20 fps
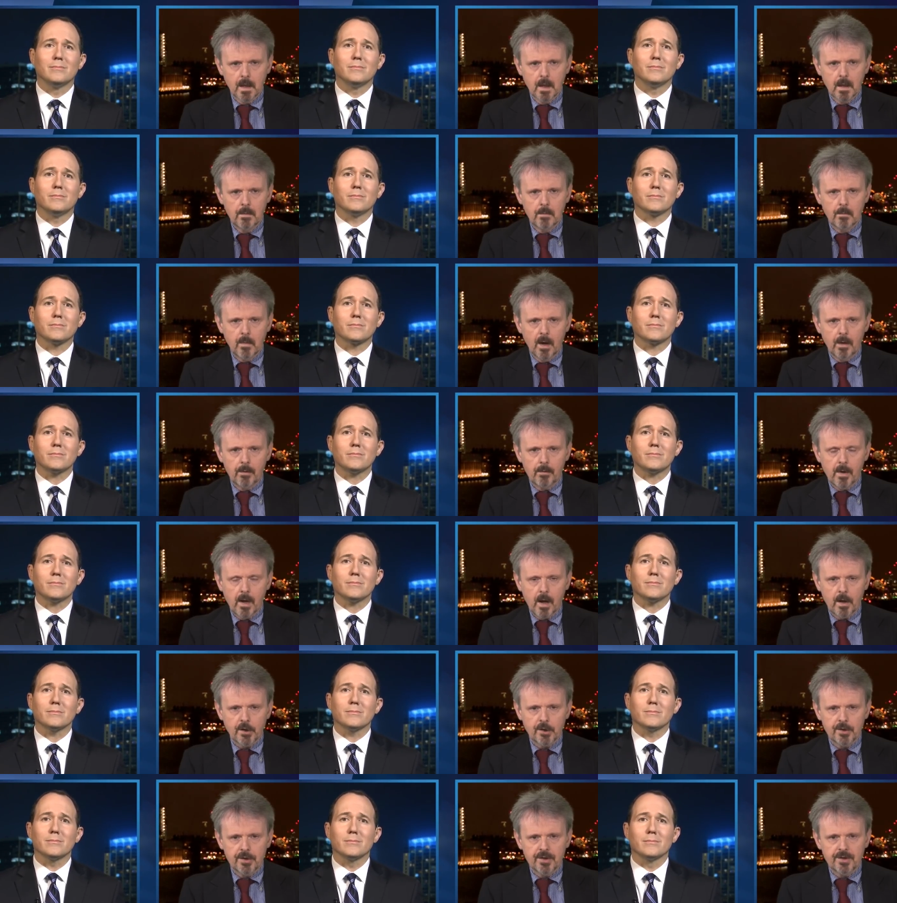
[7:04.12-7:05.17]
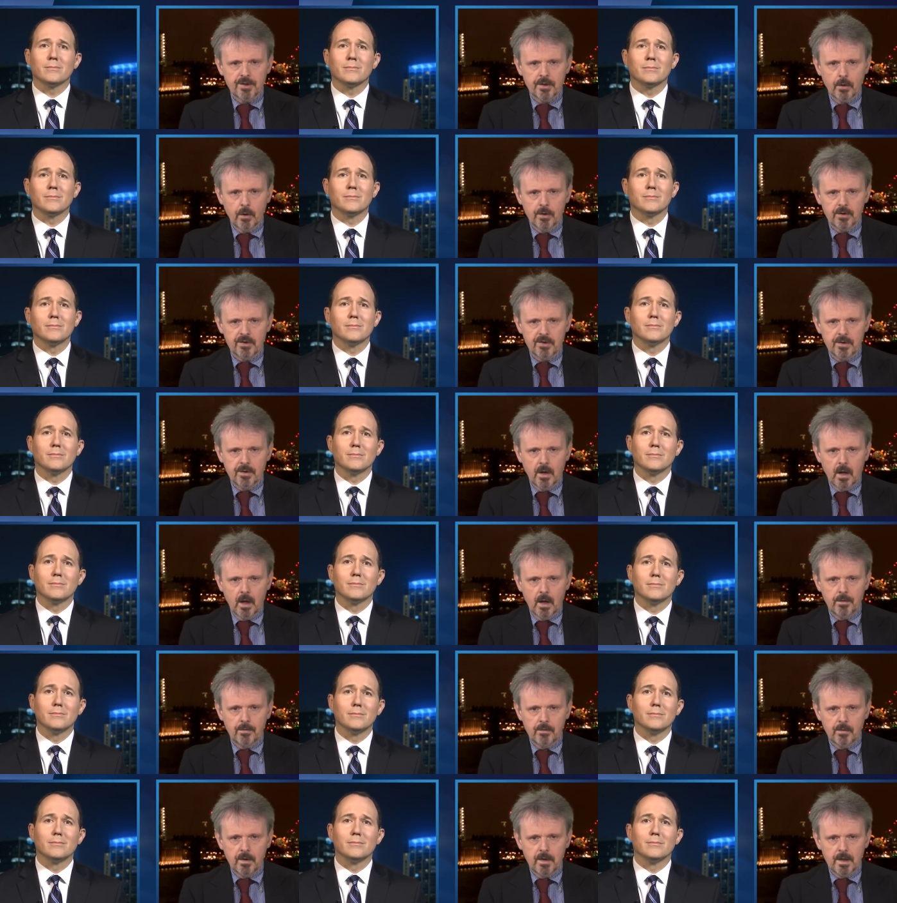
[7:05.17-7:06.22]
Speaker 1: My reaction is that Austen
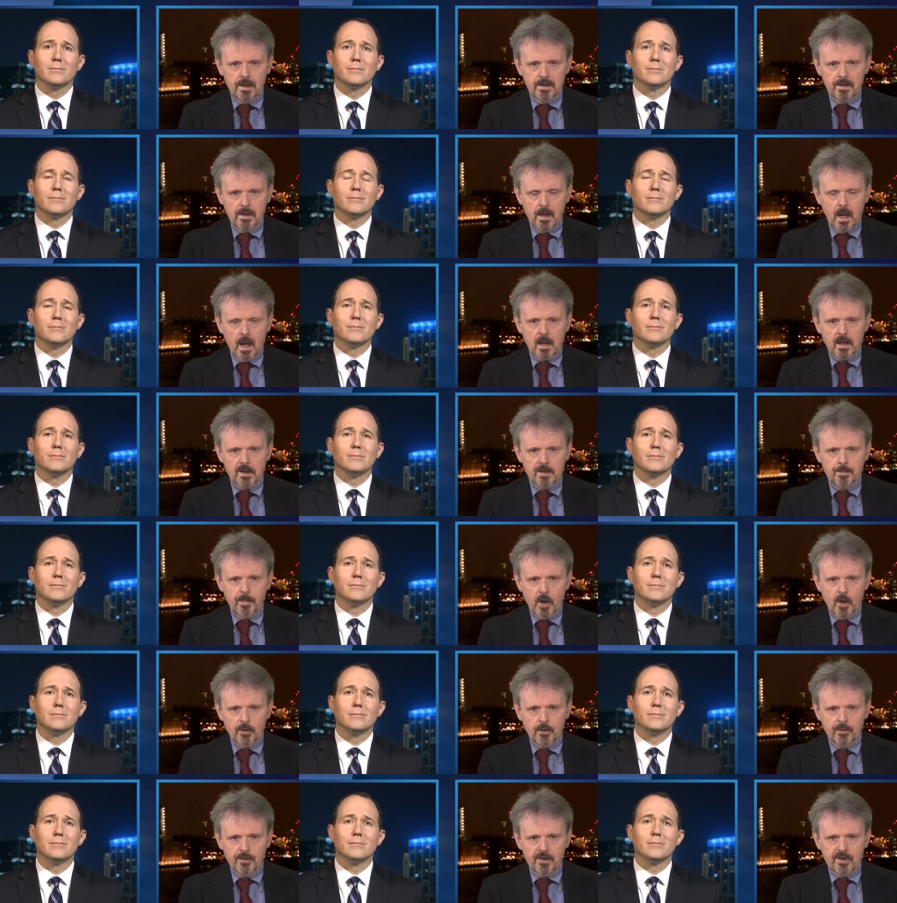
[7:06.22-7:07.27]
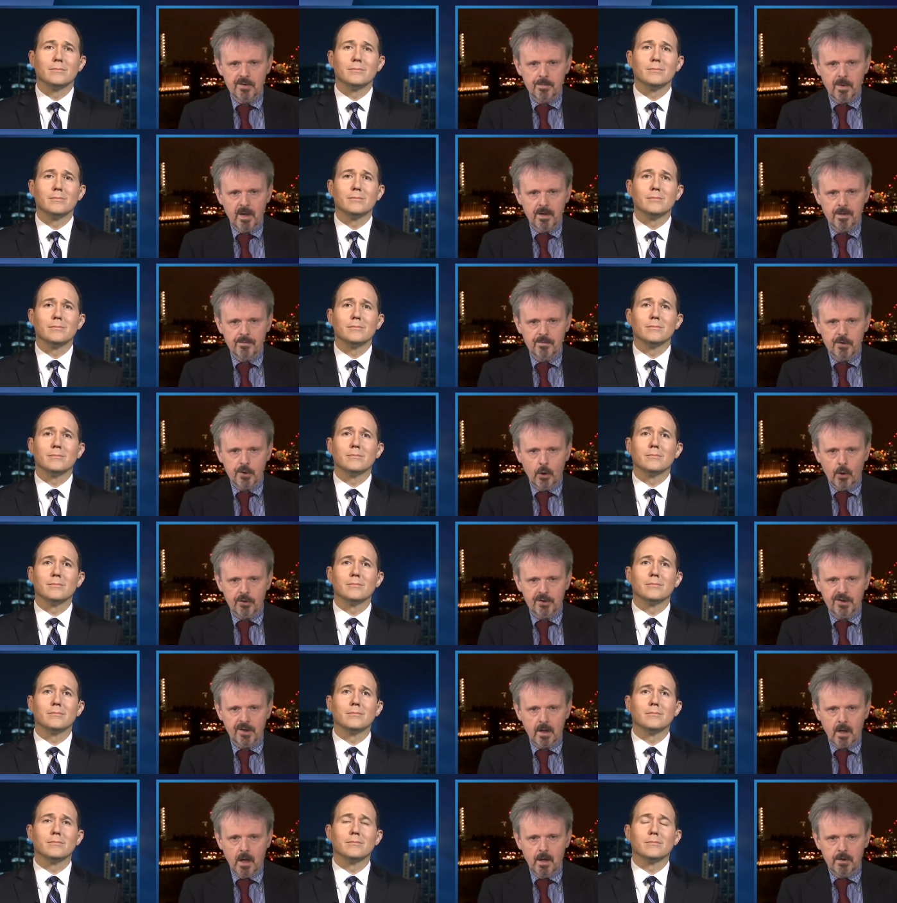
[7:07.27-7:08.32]
Ivereigh is an expert on the spread of
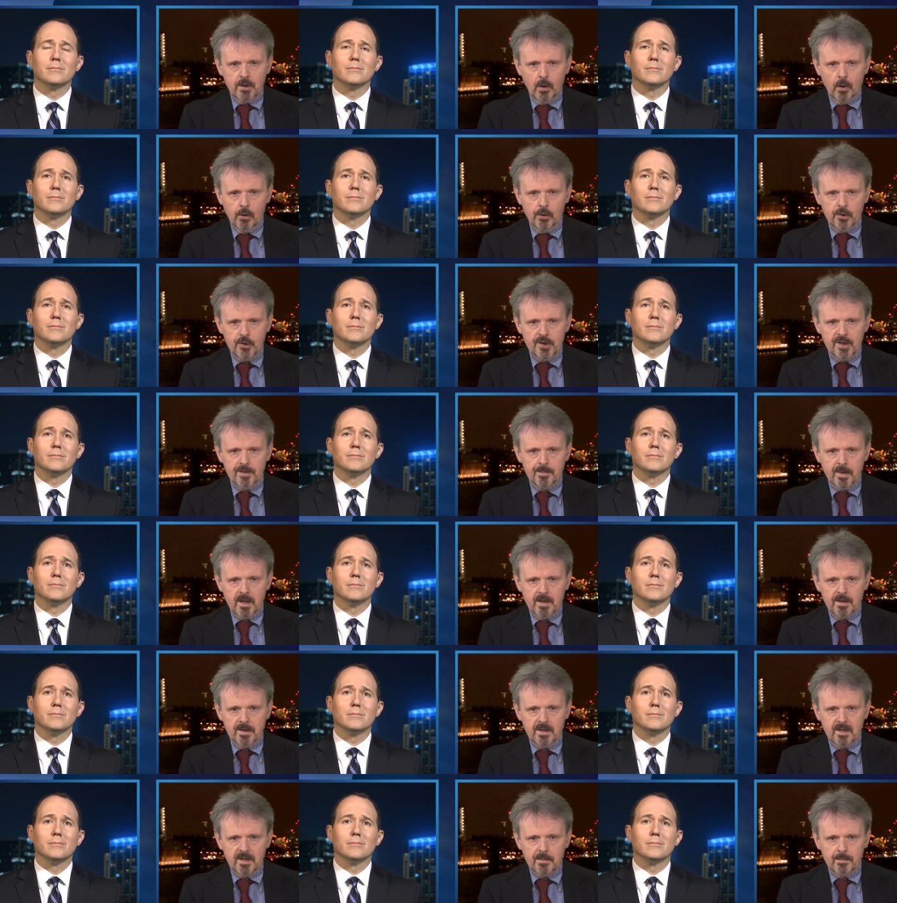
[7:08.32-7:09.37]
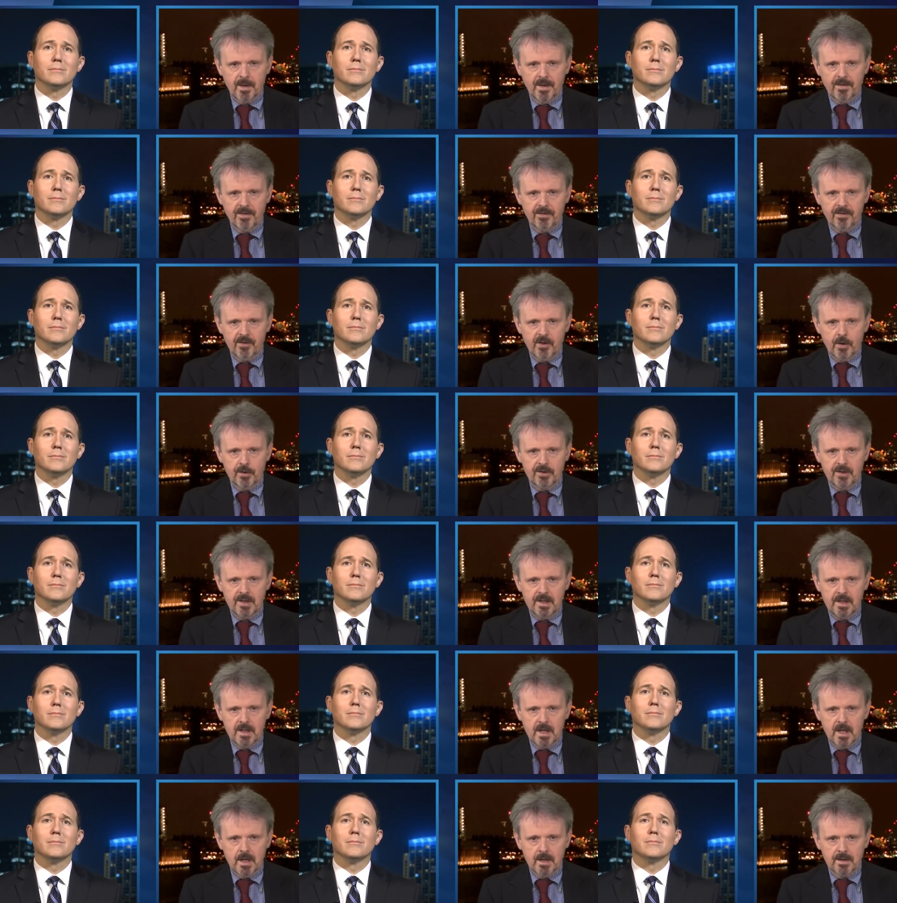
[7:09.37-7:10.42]
toxic ideologies because he spent 30
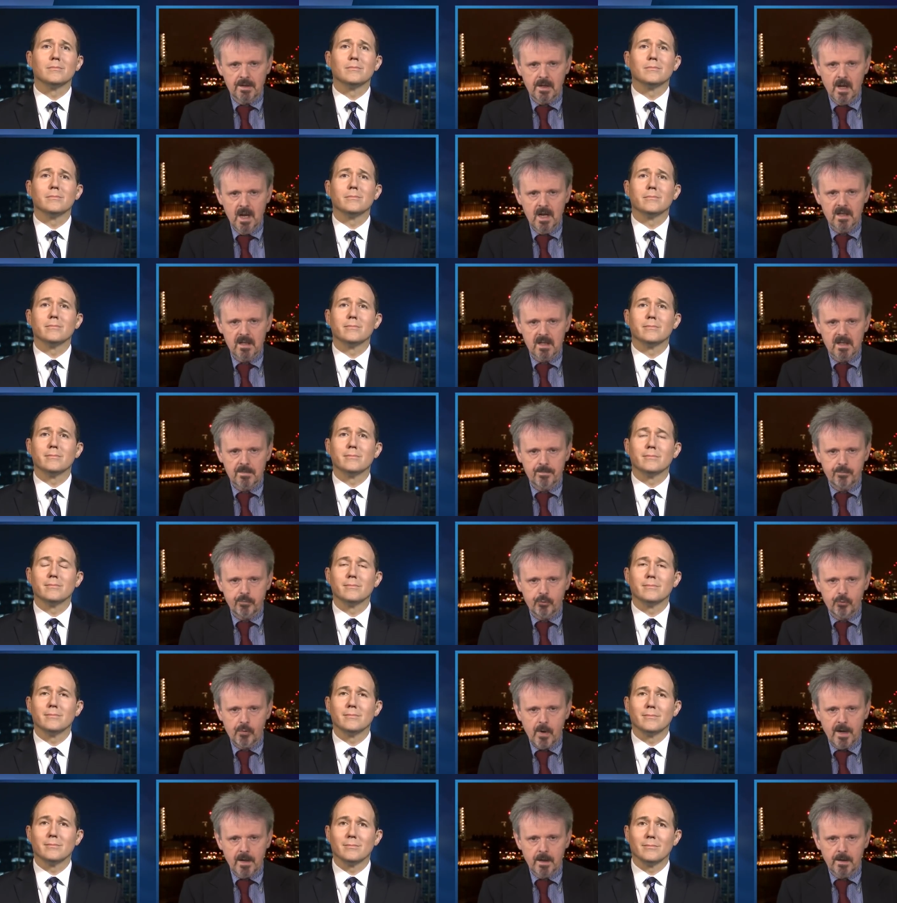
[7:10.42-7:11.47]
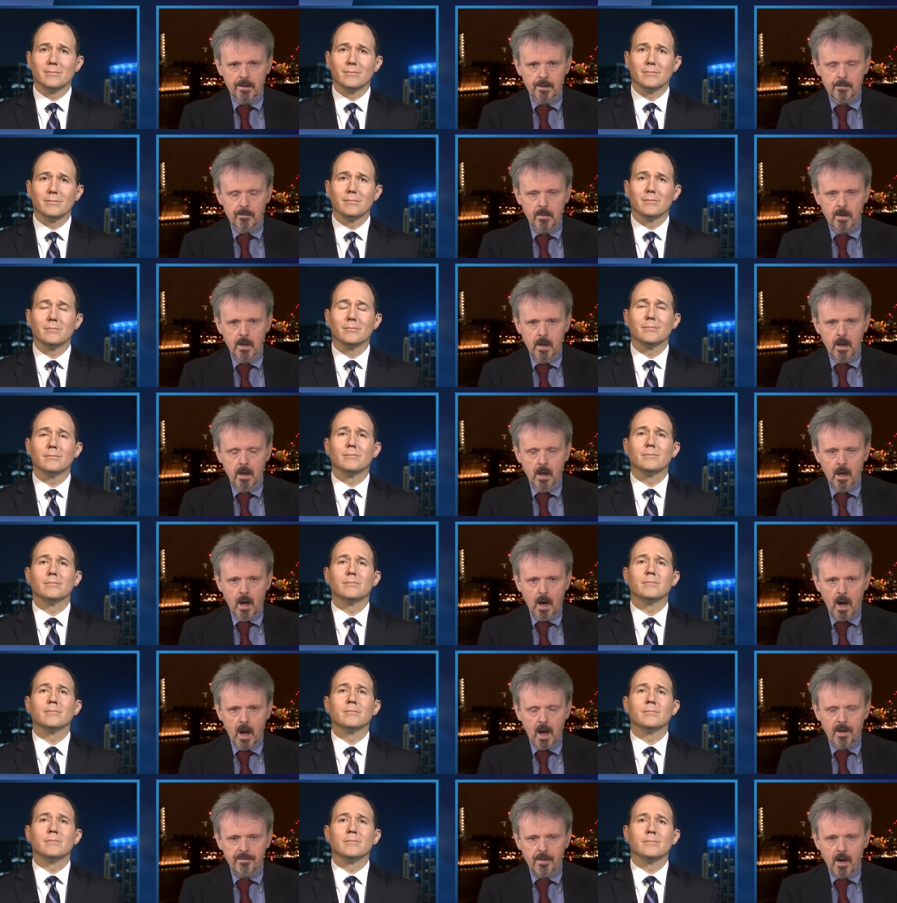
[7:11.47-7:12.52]
years spreading them. I have